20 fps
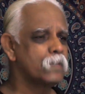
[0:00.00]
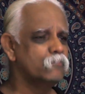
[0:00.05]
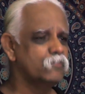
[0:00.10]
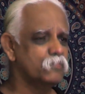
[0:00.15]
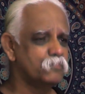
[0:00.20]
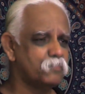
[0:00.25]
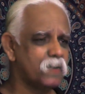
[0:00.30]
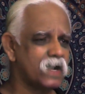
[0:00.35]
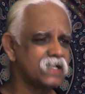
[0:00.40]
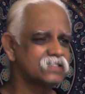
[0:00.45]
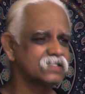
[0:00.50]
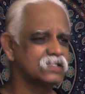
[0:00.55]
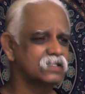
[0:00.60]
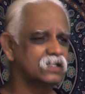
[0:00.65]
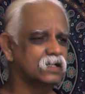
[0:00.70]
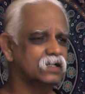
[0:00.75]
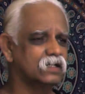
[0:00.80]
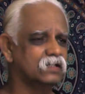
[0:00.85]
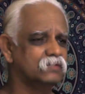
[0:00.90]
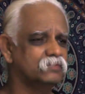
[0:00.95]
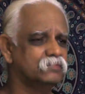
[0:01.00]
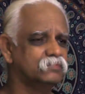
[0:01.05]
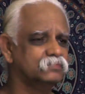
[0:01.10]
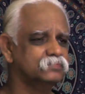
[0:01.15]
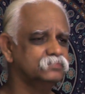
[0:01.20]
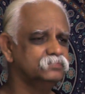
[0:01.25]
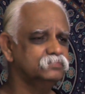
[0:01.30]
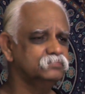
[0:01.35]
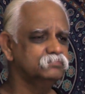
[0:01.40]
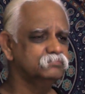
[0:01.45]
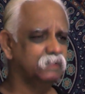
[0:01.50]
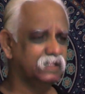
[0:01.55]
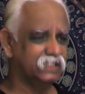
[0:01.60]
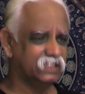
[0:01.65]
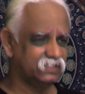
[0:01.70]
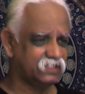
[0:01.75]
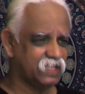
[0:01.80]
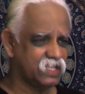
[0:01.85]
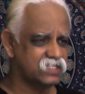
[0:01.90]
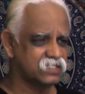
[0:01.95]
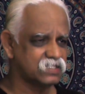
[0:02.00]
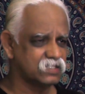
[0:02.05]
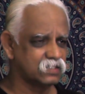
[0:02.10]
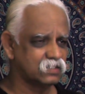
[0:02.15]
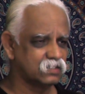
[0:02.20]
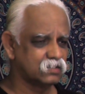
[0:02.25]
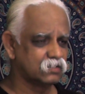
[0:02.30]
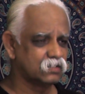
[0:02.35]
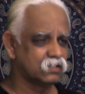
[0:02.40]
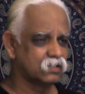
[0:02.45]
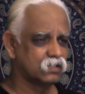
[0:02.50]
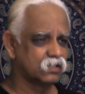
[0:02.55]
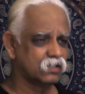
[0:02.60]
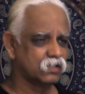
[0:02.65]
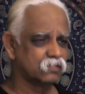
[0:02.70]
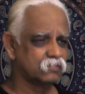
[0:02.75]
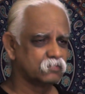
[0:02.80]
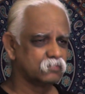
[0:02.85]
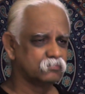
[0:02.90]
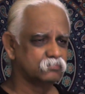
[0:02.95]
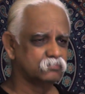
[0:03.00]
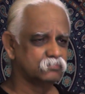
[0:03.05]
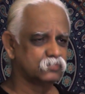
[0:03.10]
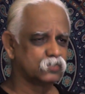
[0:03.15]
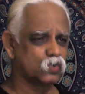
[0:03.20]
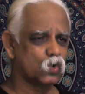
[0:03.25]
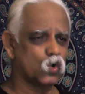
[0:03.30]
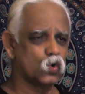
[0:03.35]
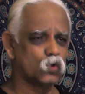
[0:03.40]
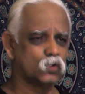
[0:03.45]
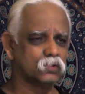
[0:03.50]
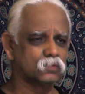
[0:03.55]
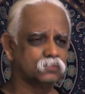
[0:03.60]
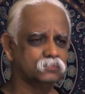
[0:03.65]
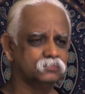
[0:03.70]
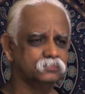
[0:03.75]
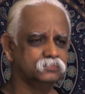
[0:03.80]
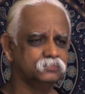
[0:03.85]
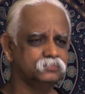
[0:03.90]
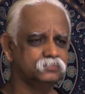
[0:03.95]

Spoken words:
Vipassana Meditation called